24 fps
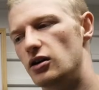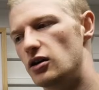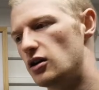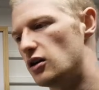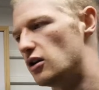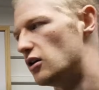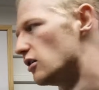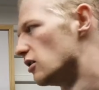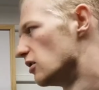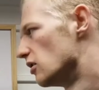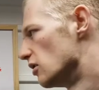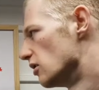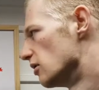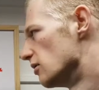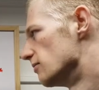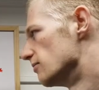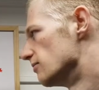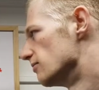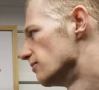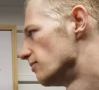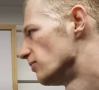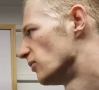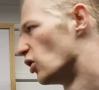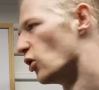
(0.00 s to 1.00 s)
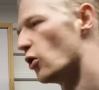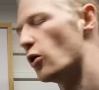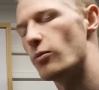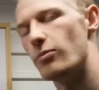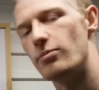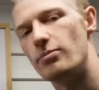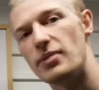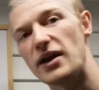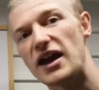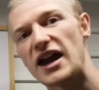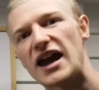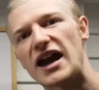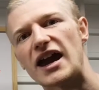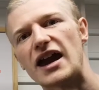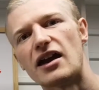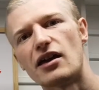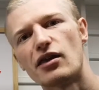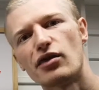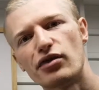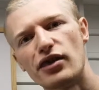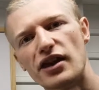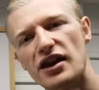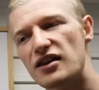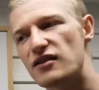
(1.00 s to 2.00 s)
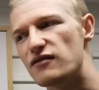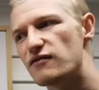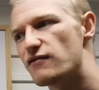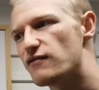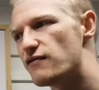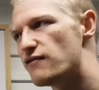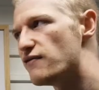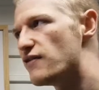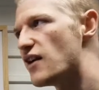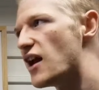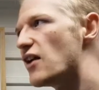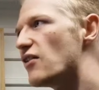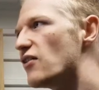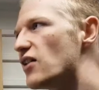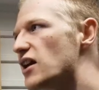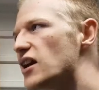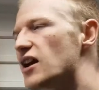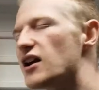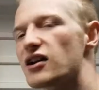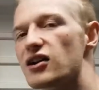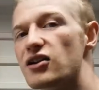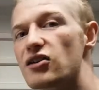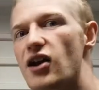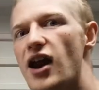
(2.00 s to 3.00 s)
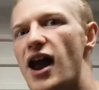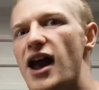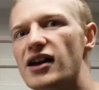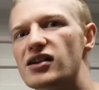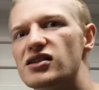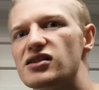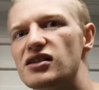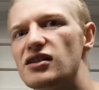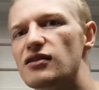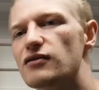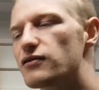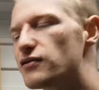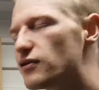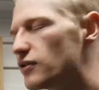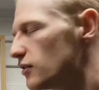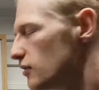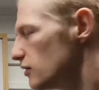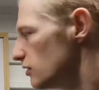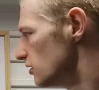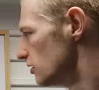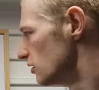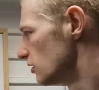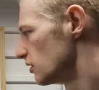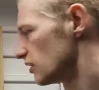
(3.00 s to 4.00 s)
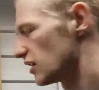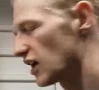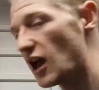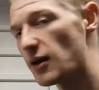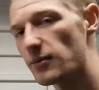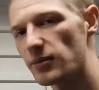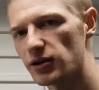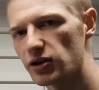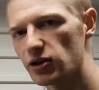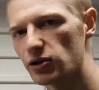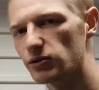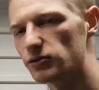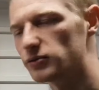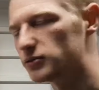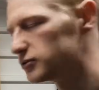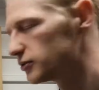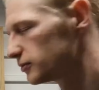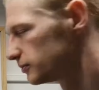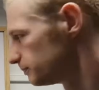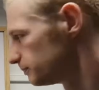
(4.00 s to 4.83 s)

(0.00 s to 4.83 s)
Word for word: um, or bathed in very aggressive chemicals.